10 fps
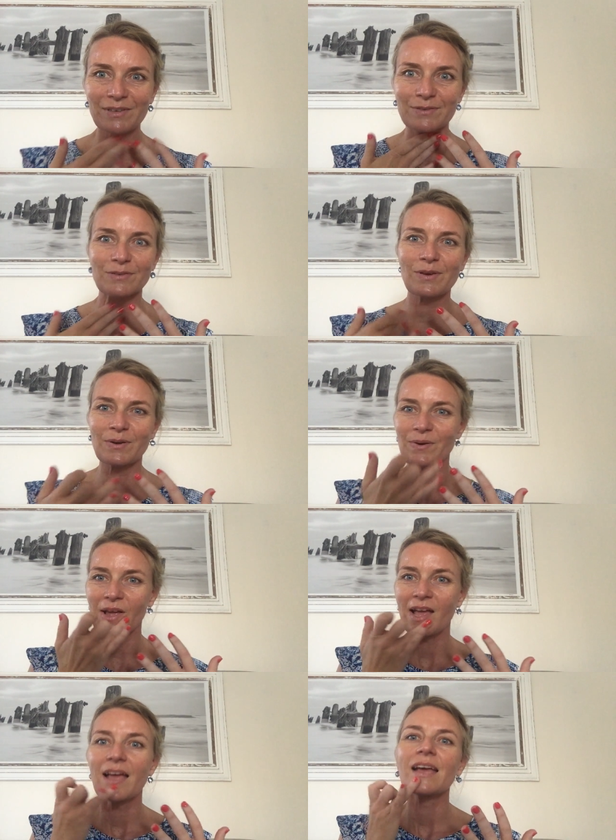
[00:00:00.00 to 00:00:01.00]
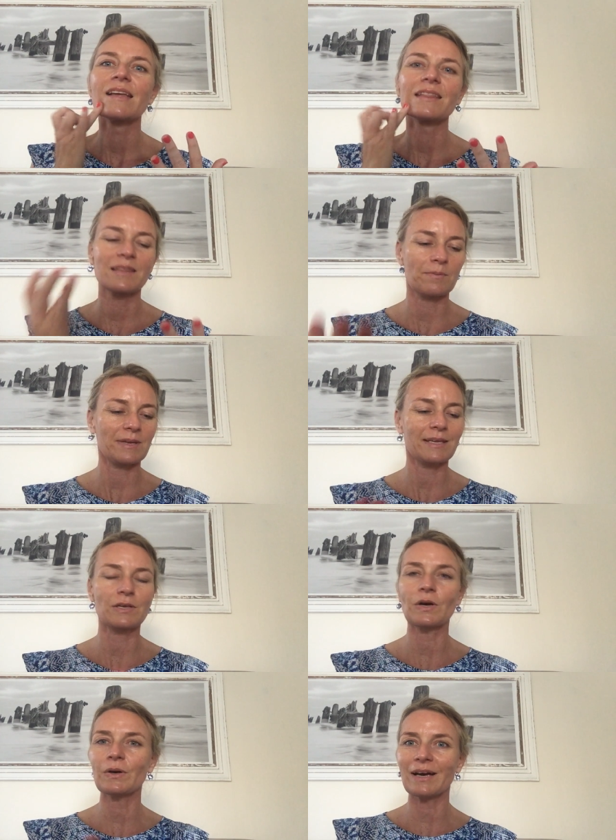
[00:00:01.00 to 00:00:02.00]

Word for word: So there we go.